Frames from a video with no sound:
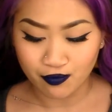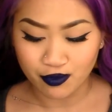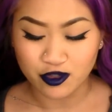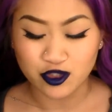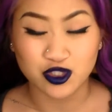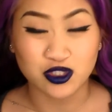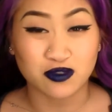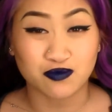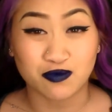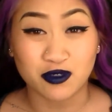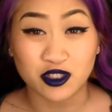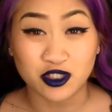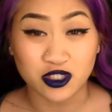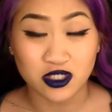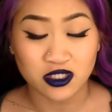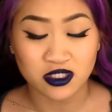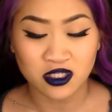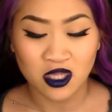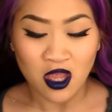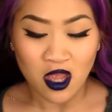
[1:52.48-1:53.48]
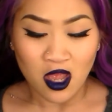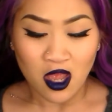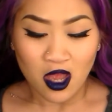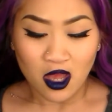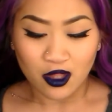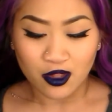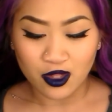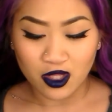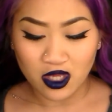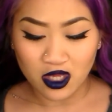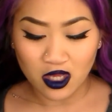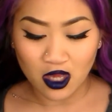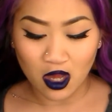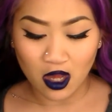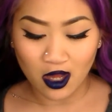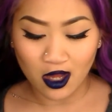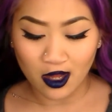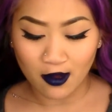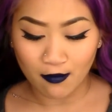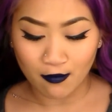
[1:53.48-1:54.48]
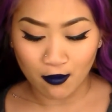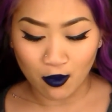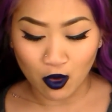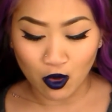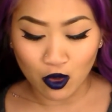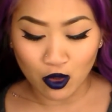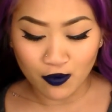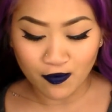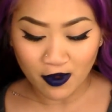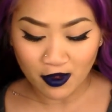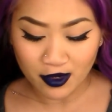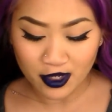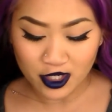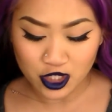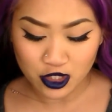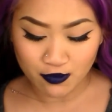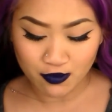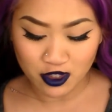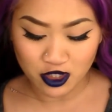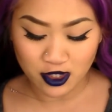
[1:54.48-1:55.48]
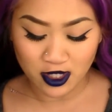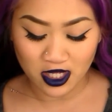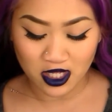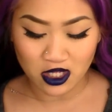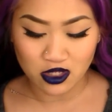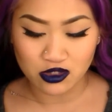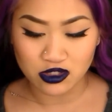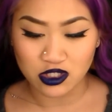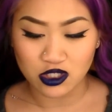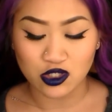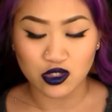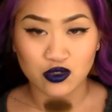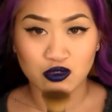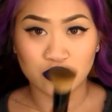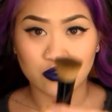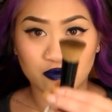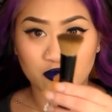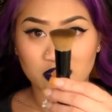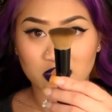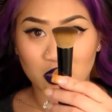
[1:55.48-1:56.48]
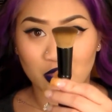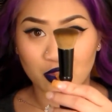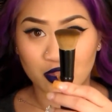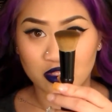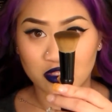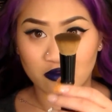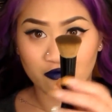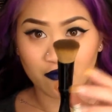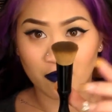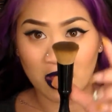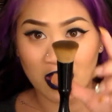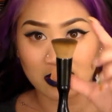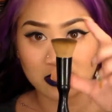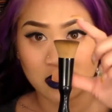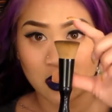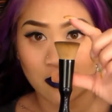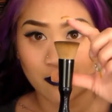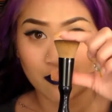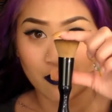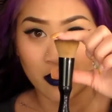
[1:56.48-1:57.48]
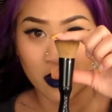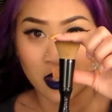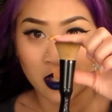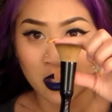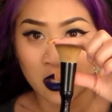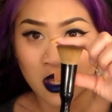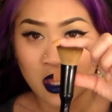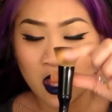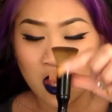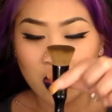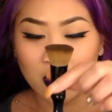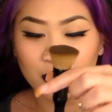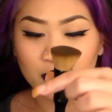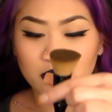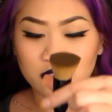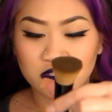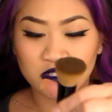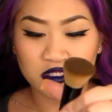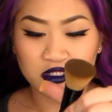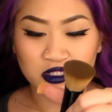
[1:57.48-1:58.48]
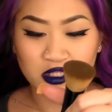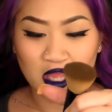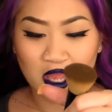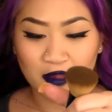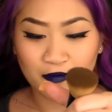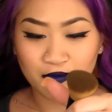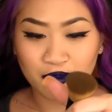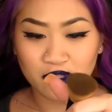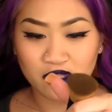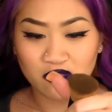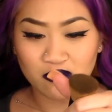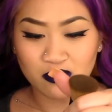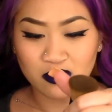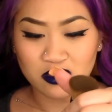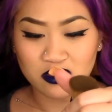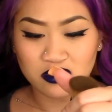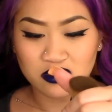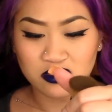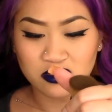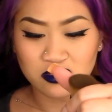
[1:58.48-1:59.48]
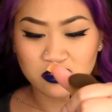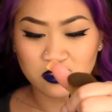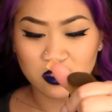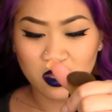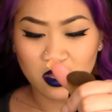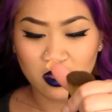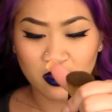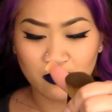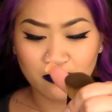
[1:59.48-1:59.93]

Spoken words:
purchase brushes. The old foundation brush that I used to use was this flat top one. This is, I believe, this